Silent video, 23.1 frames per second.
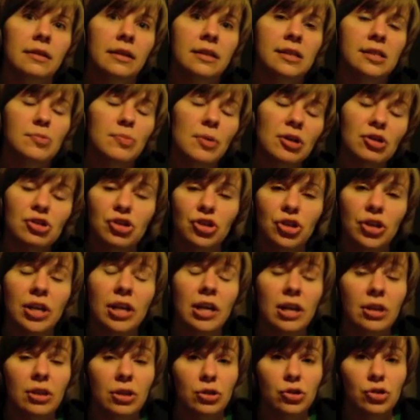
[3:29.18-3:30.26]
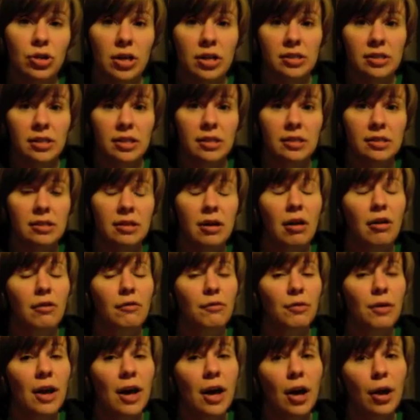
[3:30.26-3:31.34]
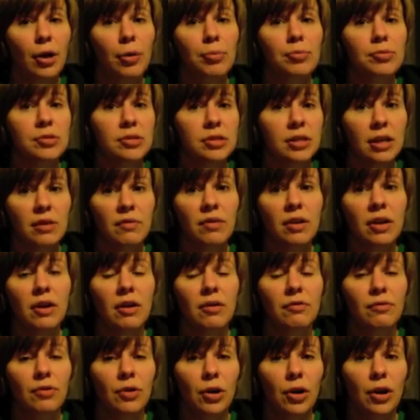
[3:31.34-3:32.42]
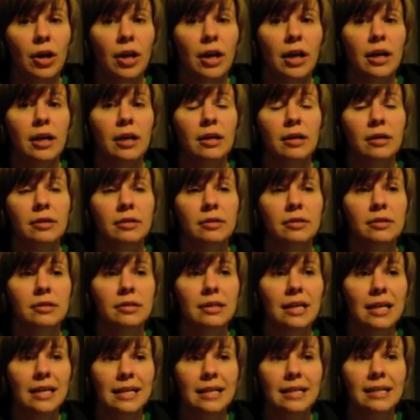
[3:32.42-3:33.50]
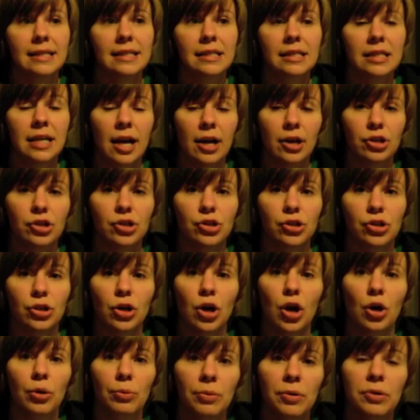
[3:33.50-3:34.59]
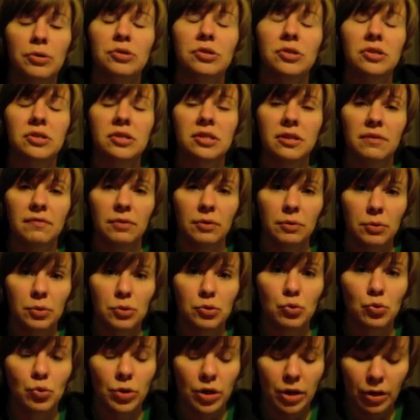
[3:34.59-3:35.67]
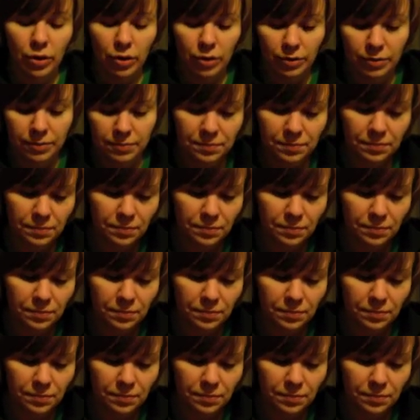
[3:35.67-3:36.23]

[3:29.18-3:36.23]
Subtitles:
especially in the dress itself. It helps give it a very nice texture, almost as if it was real.